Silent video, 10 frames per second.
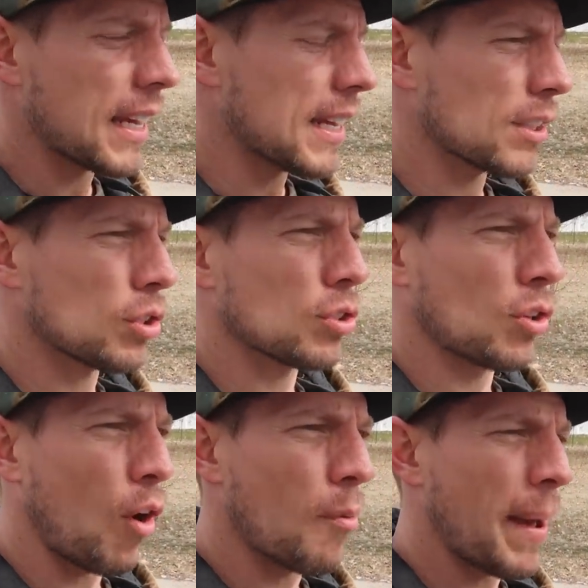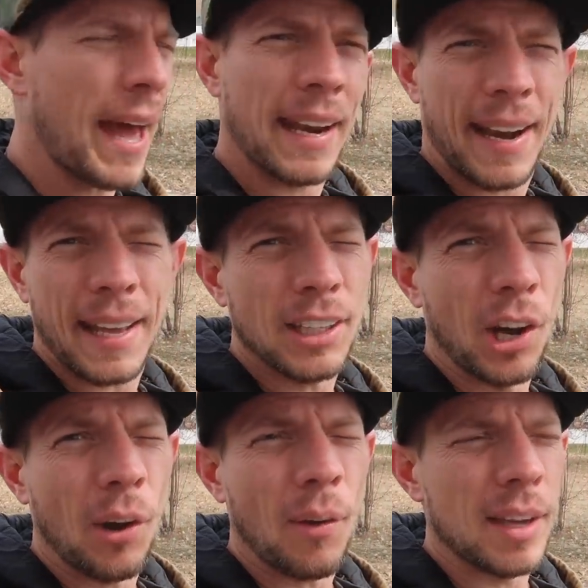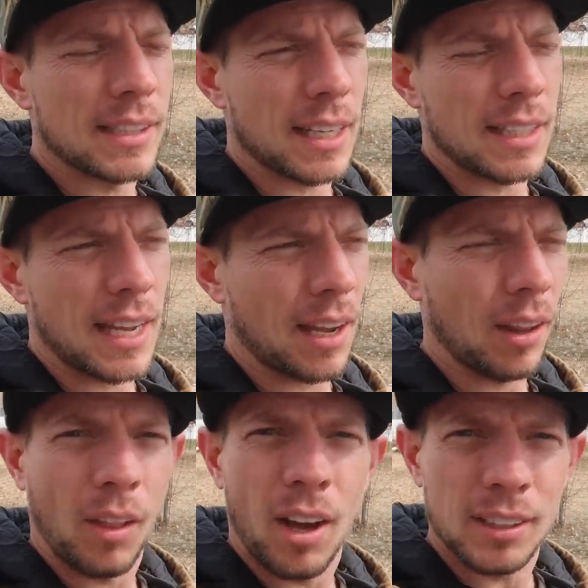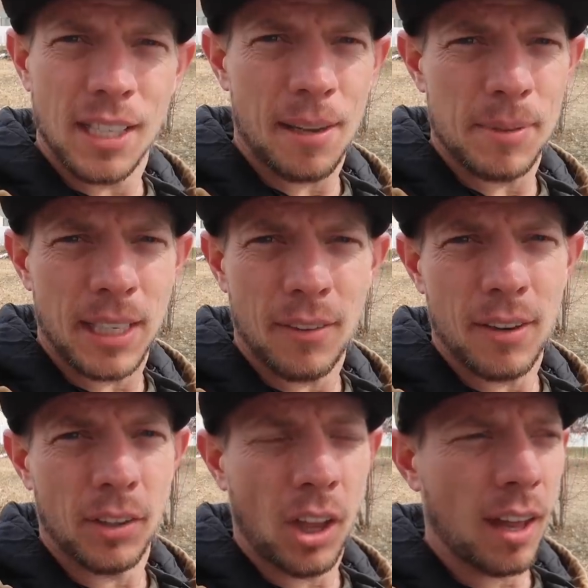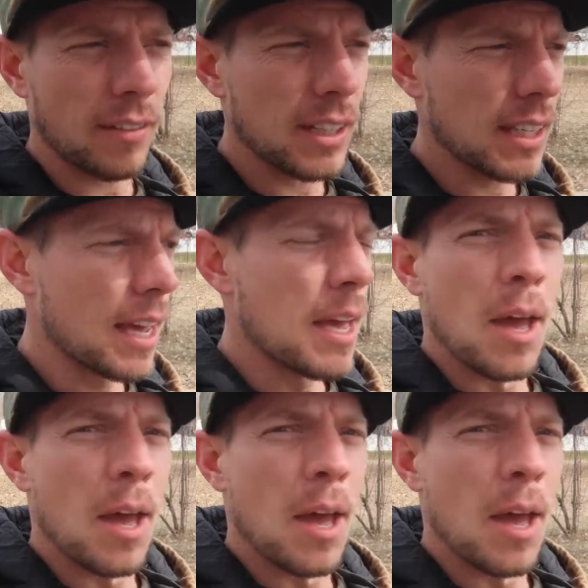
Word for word: It is so bad, and I know it's going to take a long time to get rid of a lot of it,